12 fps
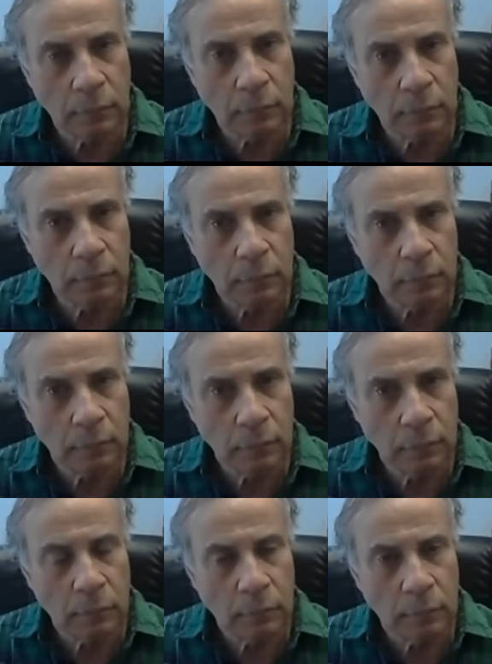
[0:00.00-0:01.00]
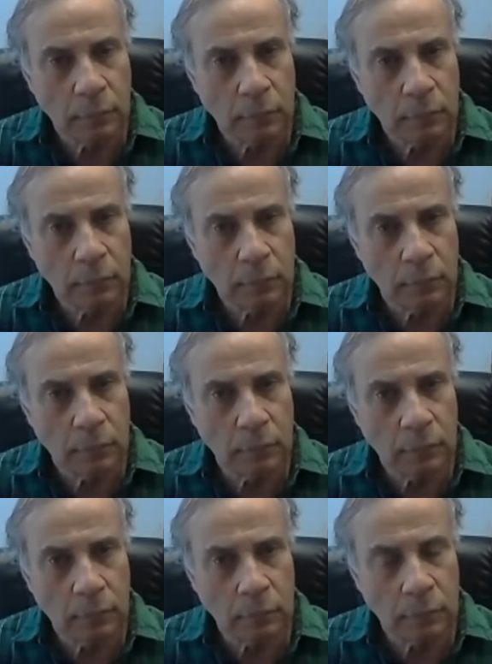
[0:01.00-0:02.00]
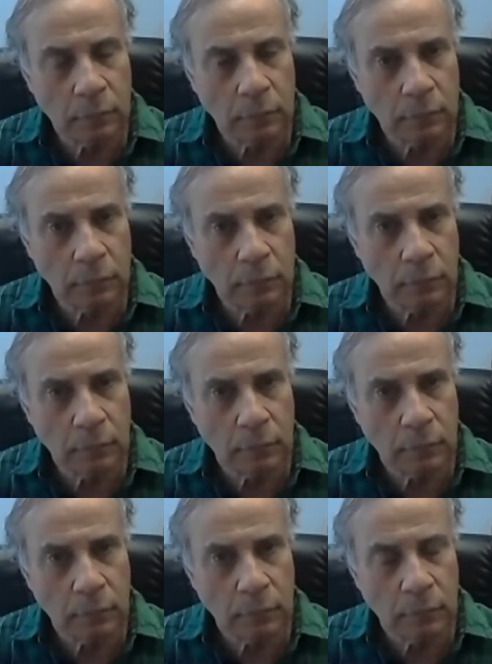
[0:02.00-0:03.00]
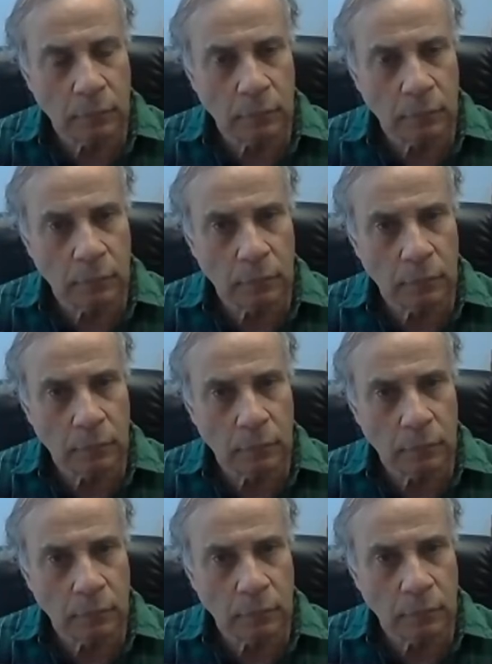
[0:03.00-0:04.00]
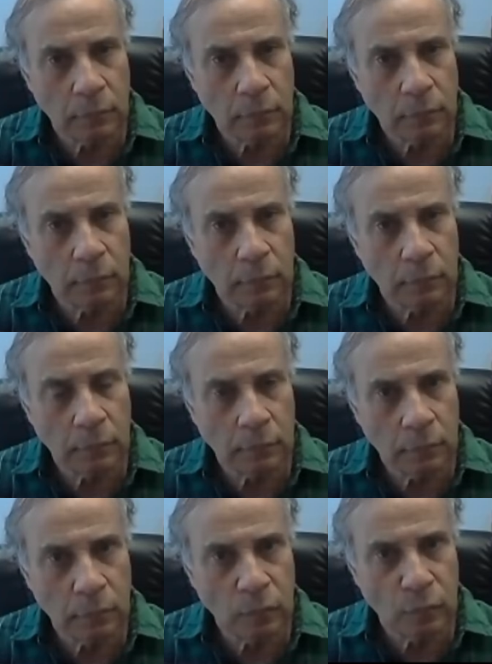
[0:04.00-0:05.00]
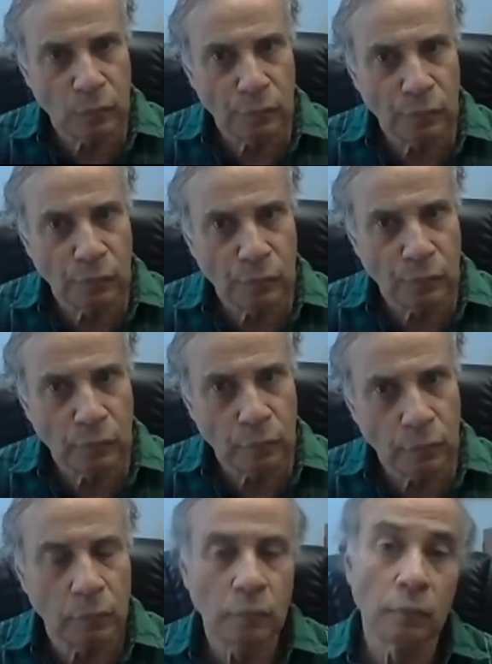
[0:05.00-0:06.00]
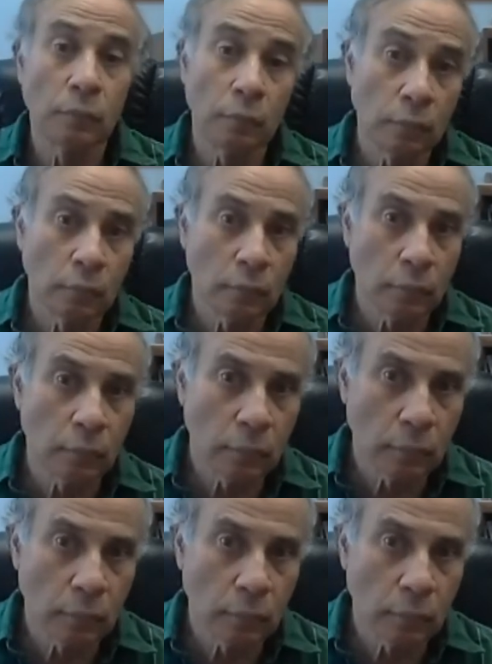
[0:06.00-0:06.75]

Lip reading: (not speaking)